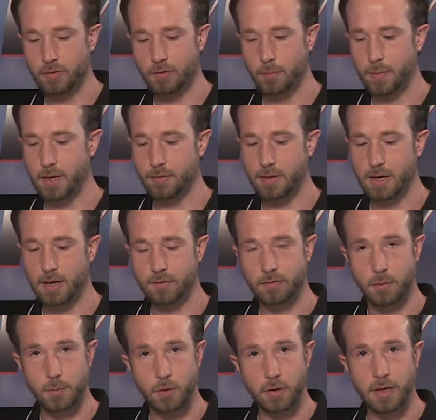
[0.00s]
to make the heads
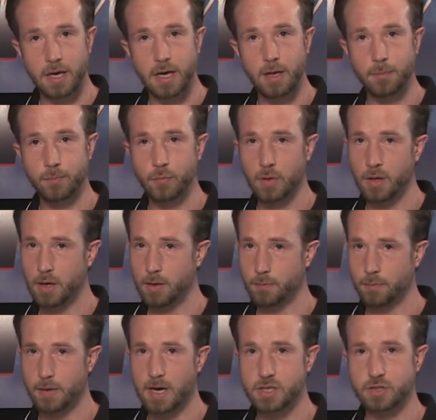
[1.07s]
communicate and
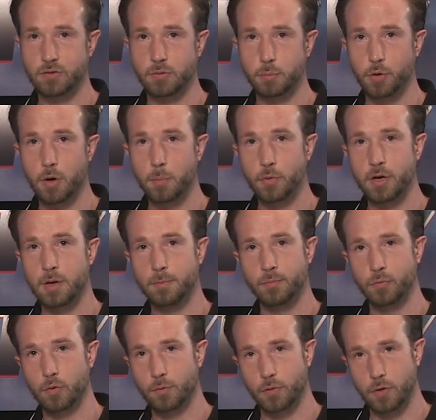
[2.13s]
flash as appropriate
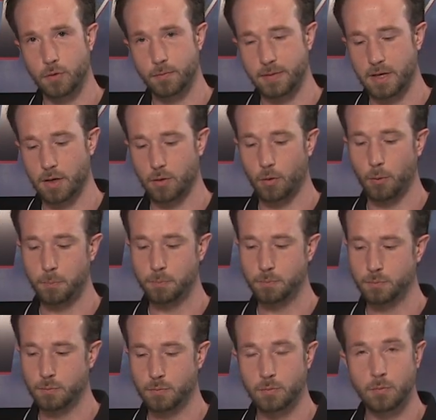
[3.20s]
for your vehicle.
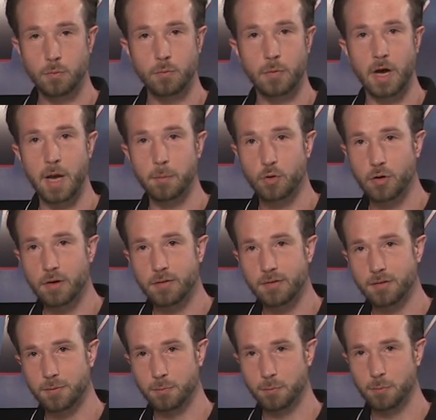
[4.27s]
I'm
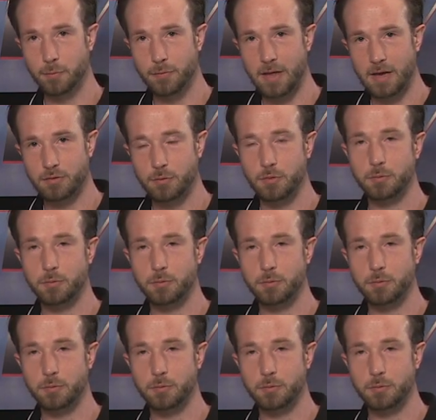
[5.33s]
Chris, Thanks for